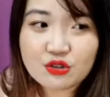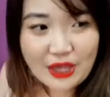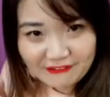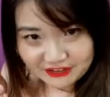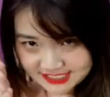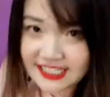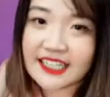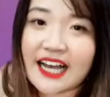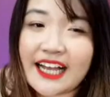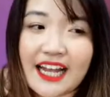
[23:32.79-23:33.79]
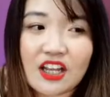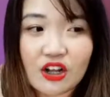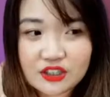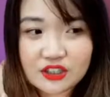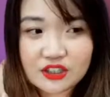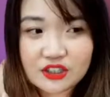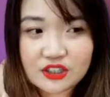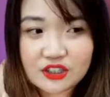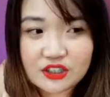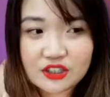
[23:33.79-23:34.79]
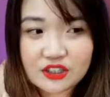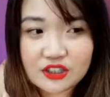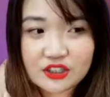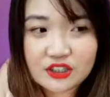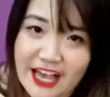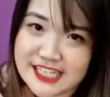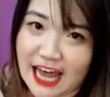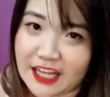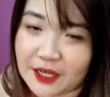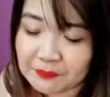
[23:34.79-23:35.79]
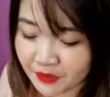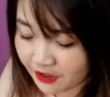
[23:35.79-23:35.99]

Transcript: you have a single eye color or two, two, two tone of eyes color.